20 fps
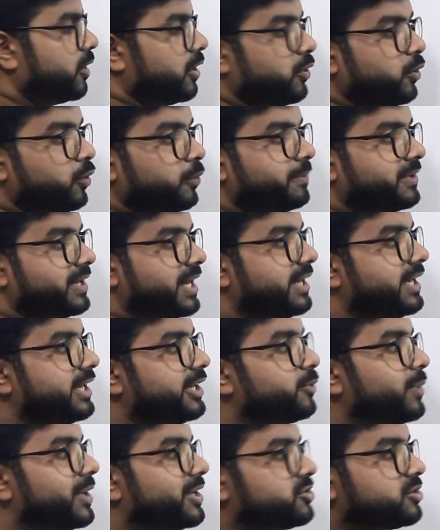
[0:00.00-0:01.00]
called
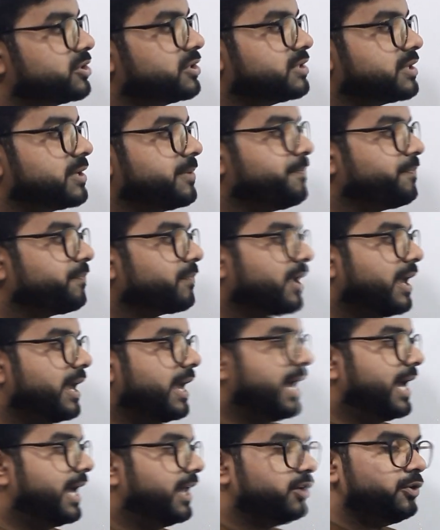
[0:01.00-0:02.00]
open-ended questions,
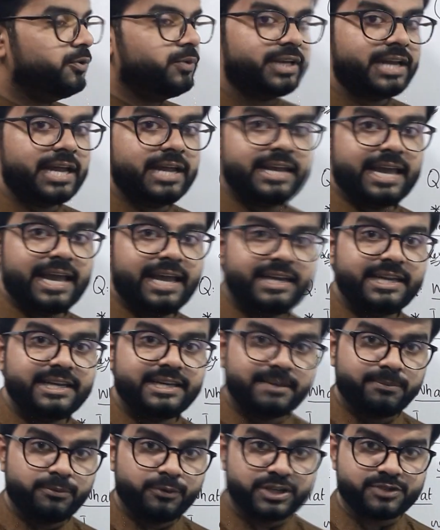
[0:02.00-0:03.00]
and you can add any
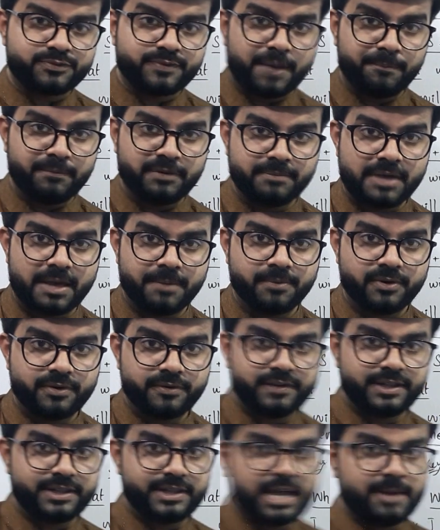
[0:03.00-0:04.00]
WH family
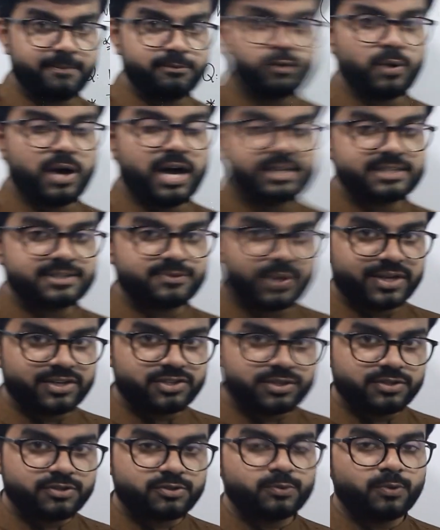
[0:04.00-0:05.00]
member with them to ask
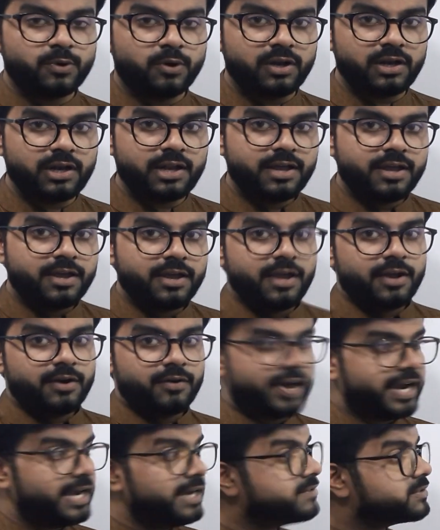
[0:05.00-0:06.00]
questions to all,
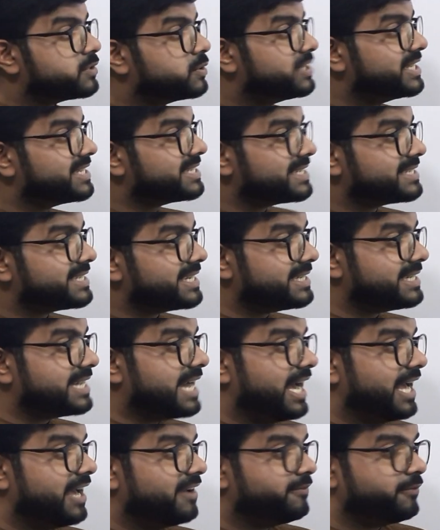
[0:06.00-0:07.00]
right? So this is it
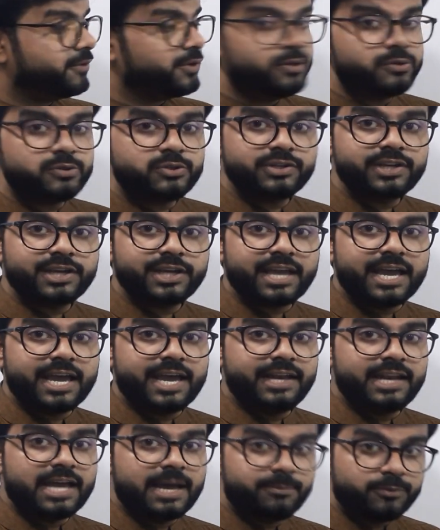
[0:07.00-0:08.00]
I have for you today,
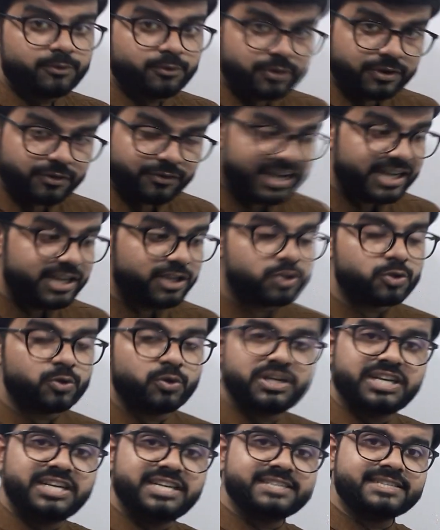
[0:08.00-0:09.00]
and I'm really
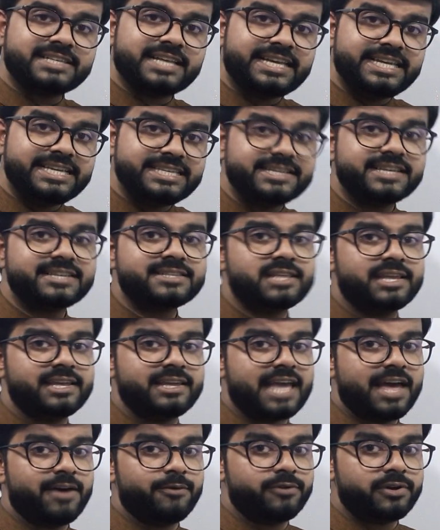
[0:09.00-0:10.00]
sure it is the easiest
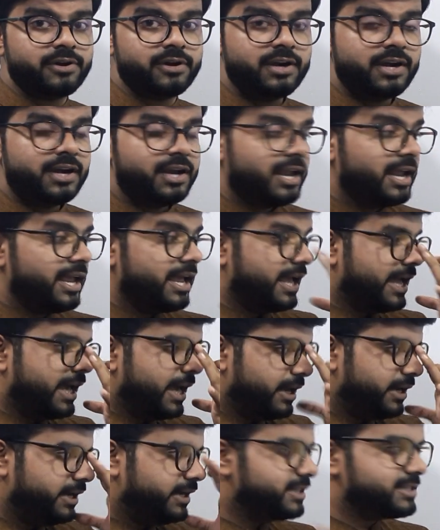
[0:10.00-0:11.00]
thing ever
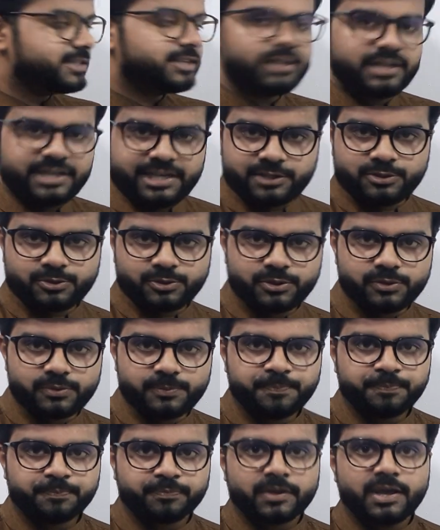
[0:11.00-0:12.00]
and it is clear to
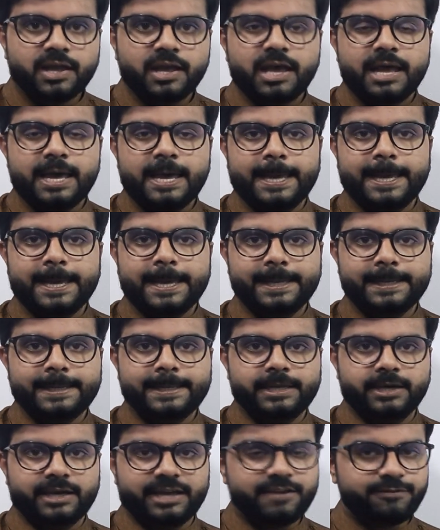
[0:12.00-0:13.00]
you.
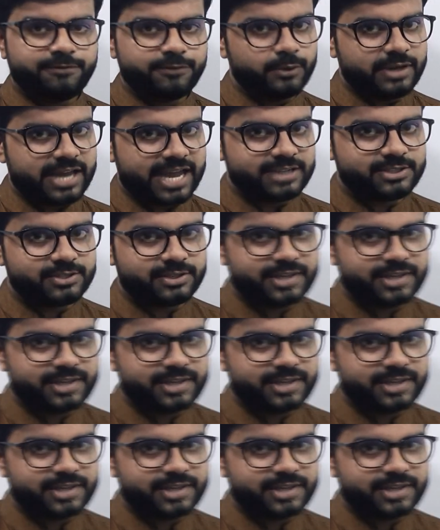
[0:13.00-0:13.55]
And if you like